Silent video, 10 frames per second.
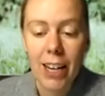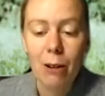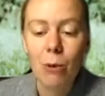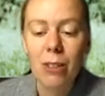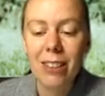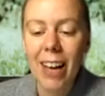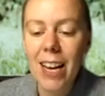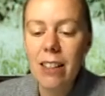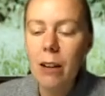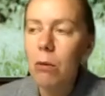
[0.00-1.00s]
It was
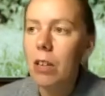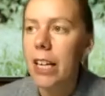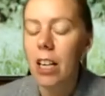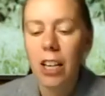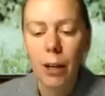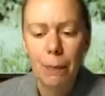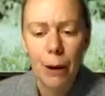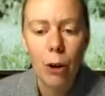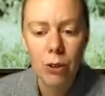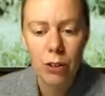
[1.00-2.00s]
like they were in a
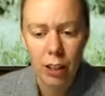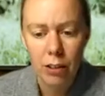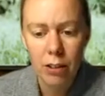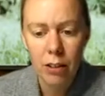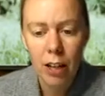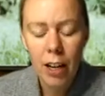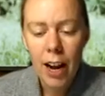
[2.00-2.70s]
hypnosis